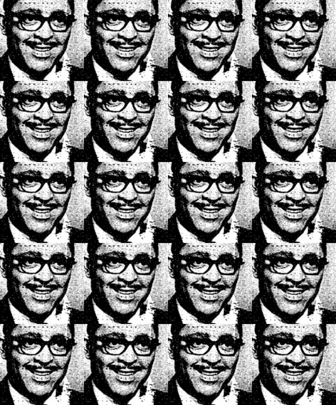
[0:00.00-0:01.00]

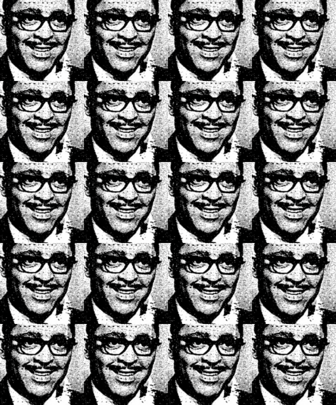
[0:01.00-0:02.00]

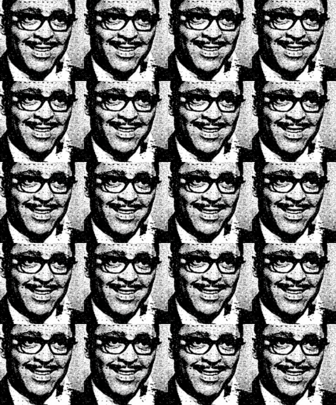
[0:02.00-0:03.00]

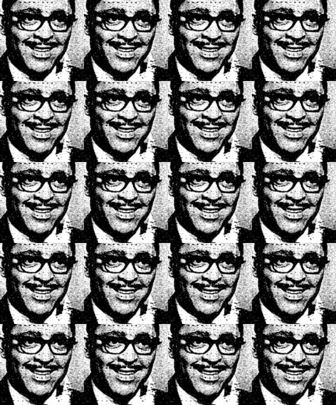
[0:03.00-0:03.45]
This person isn't speaking.